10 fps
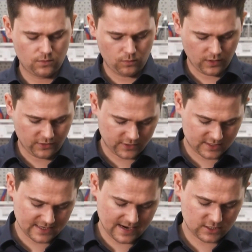with
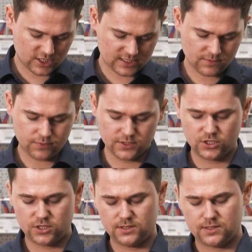10 adjustment
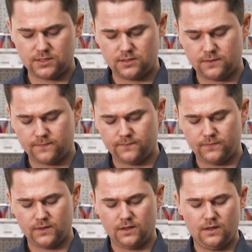positions,
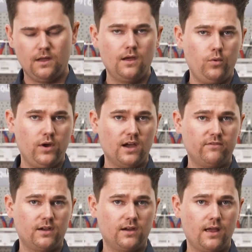we
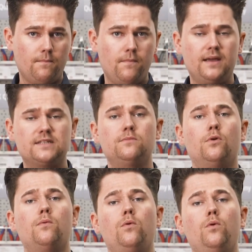cover a
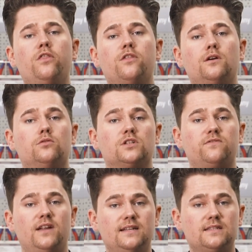maximum width across
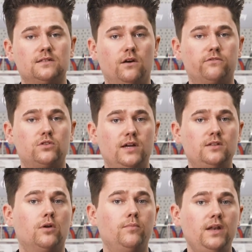flats of 21